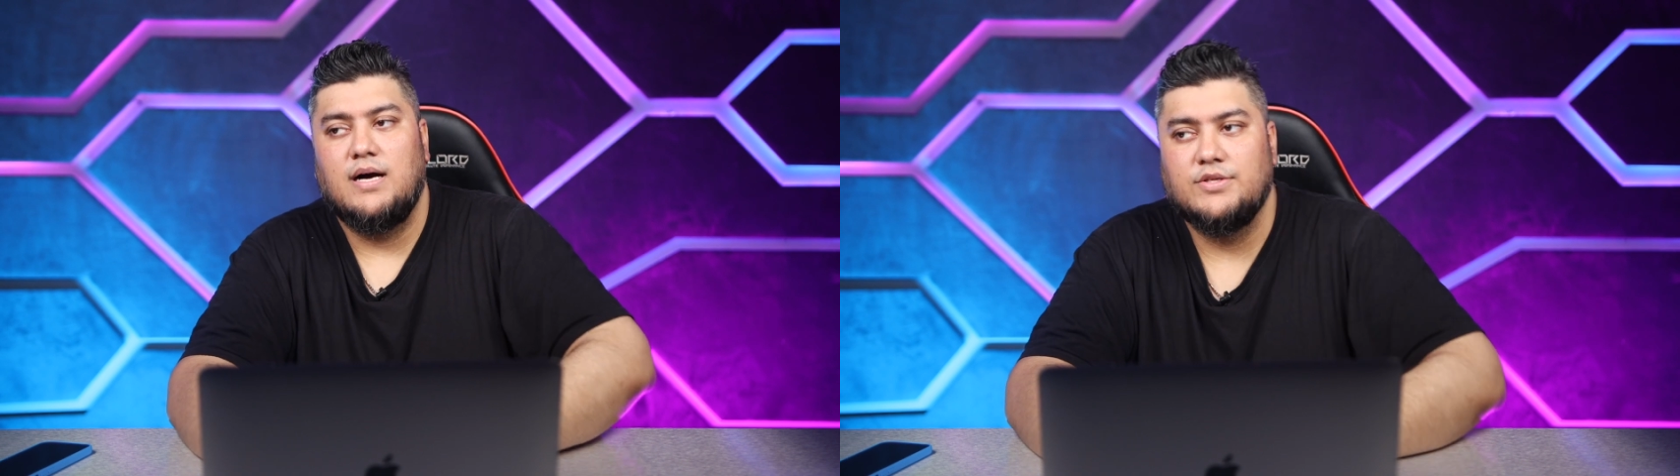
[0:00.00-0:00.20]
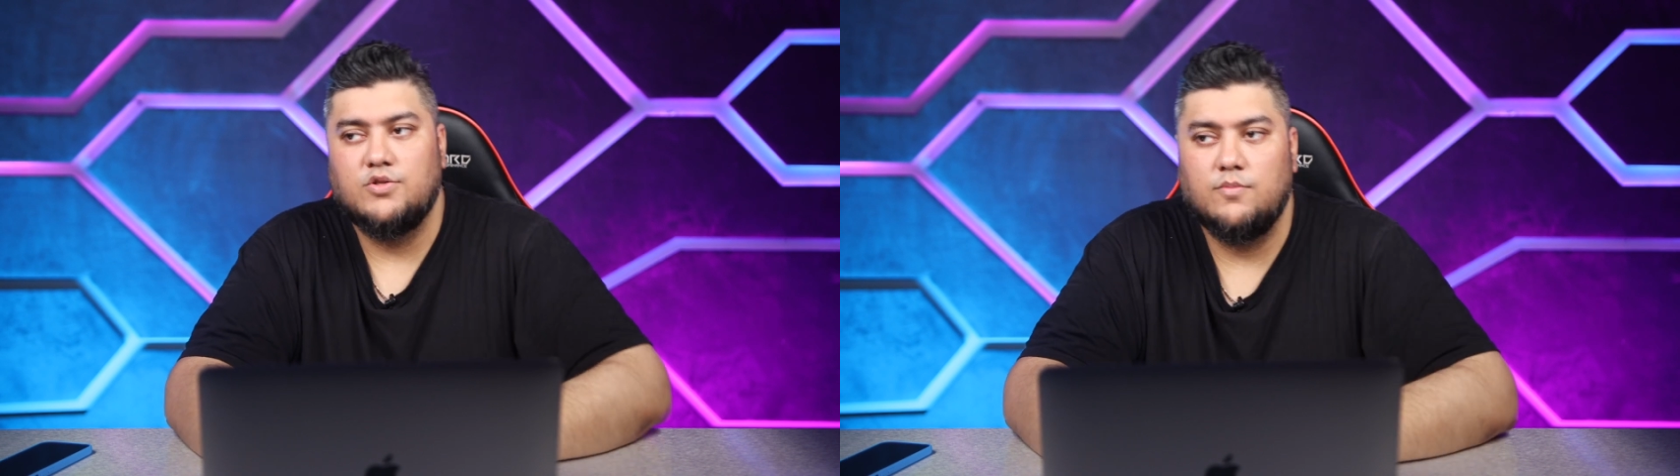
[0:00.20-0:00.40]

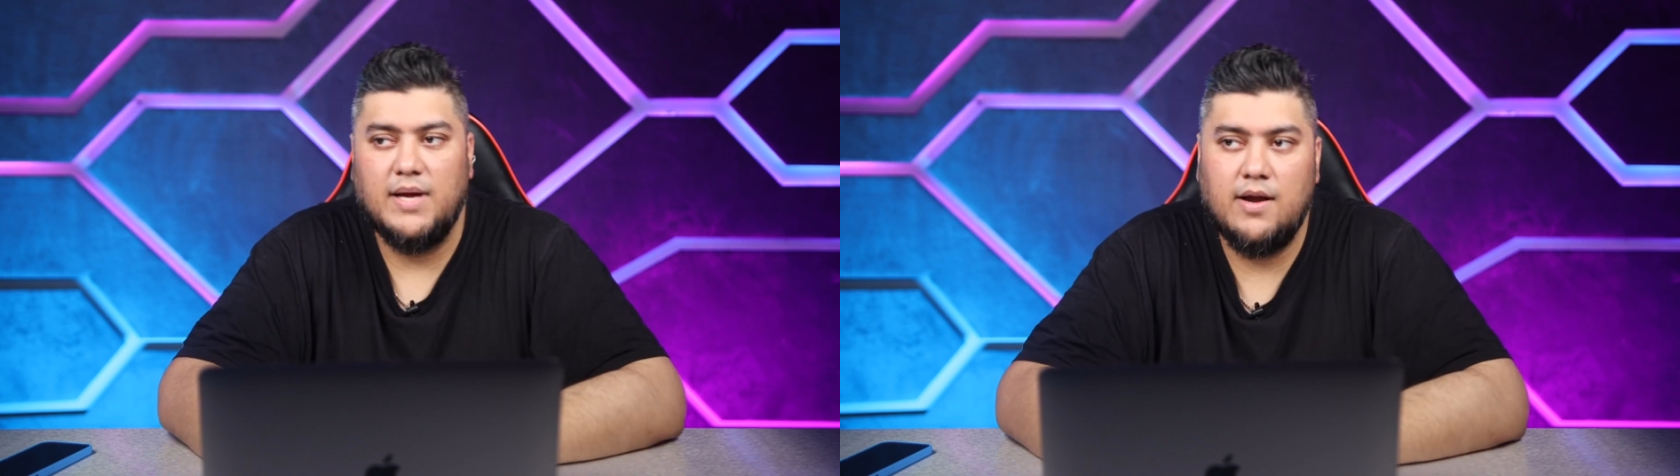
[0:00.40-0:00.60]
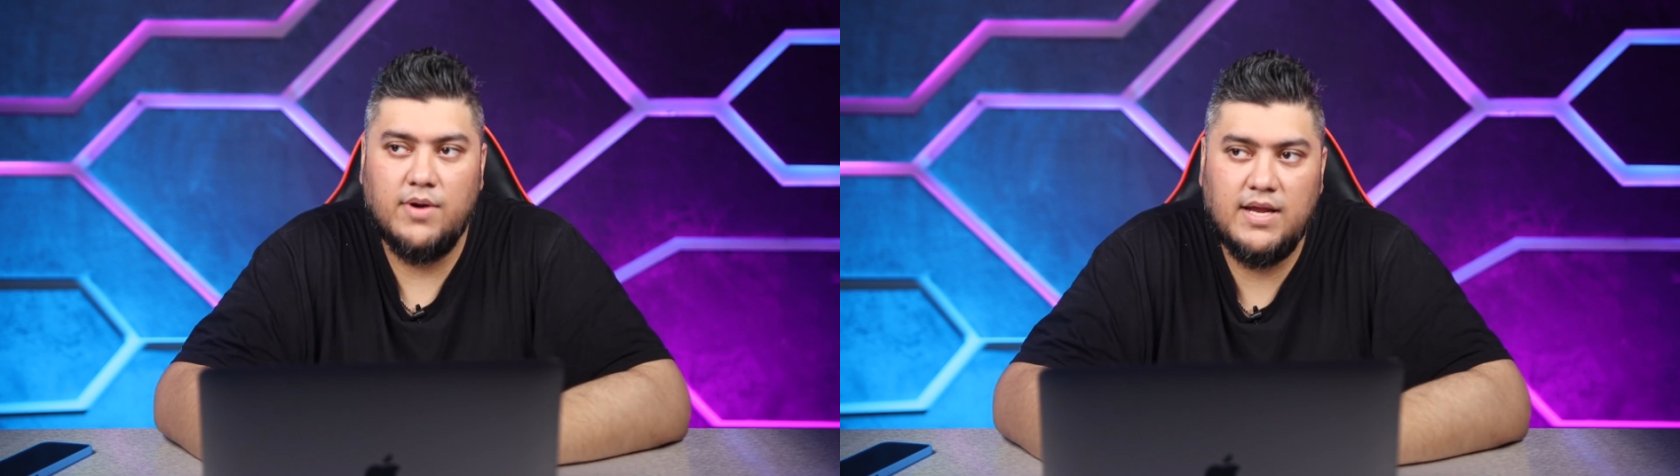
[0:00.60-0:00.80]
So
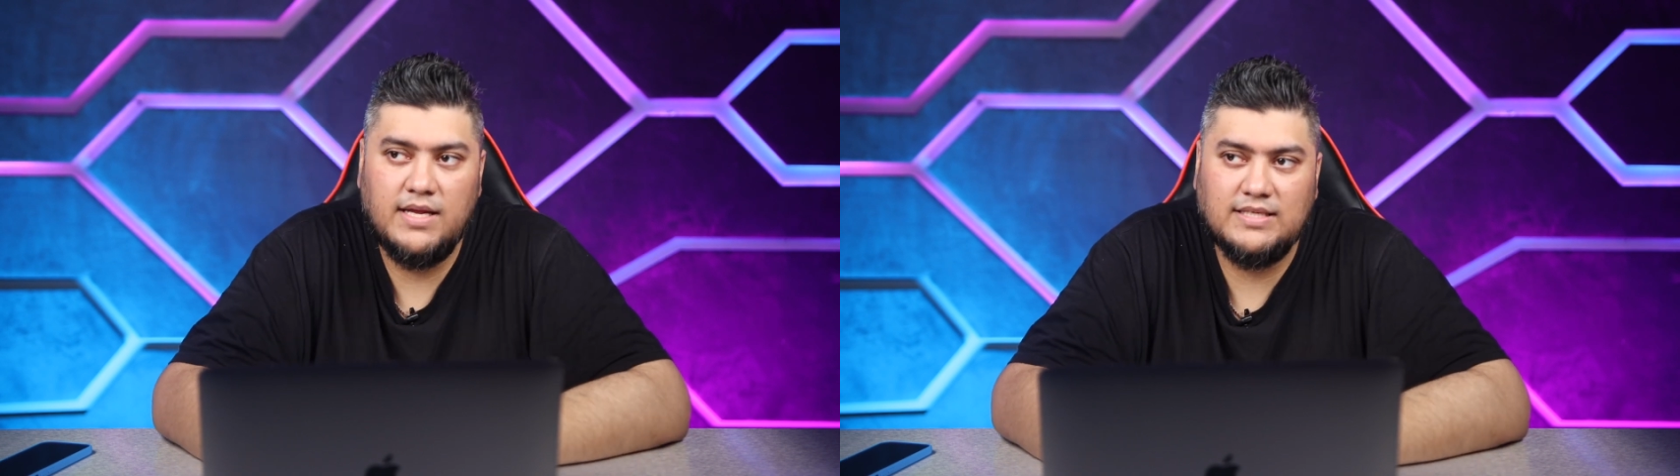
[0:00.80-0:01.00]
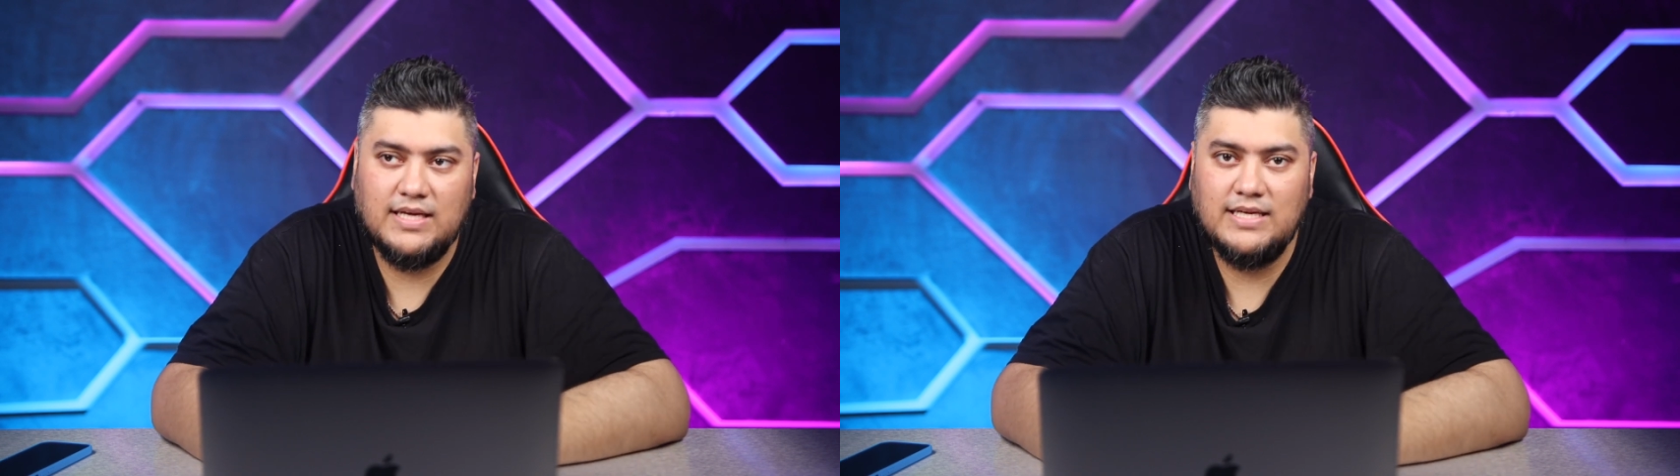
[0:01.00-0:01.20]

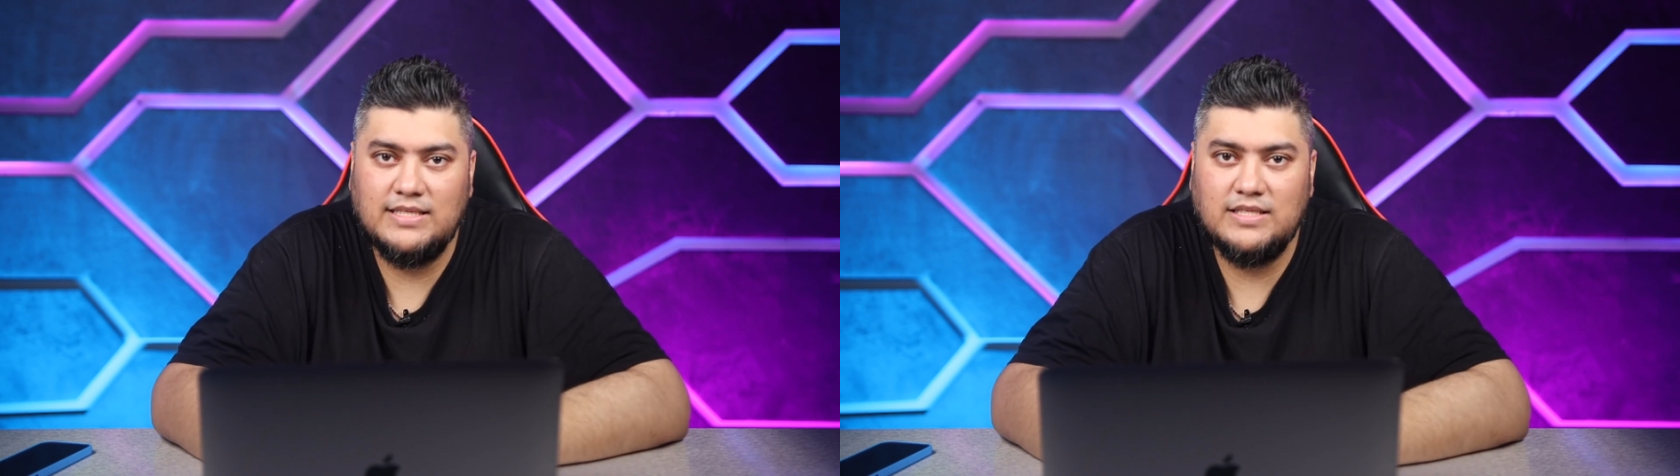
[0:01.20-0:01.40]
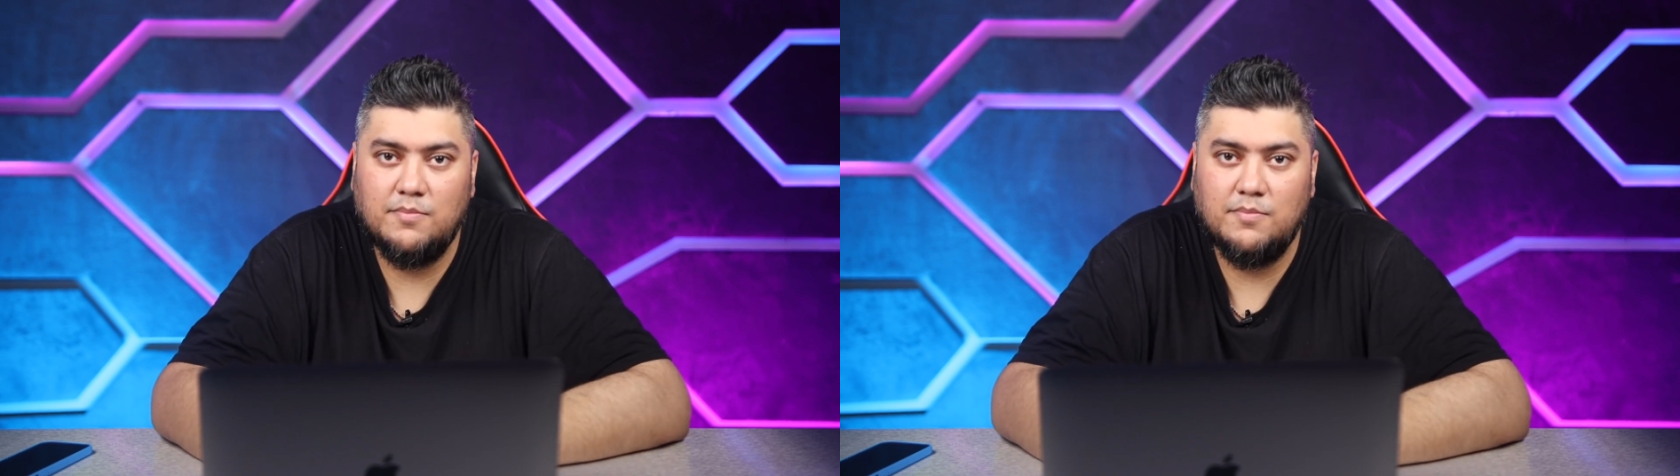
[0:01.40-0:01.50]
battery sizes,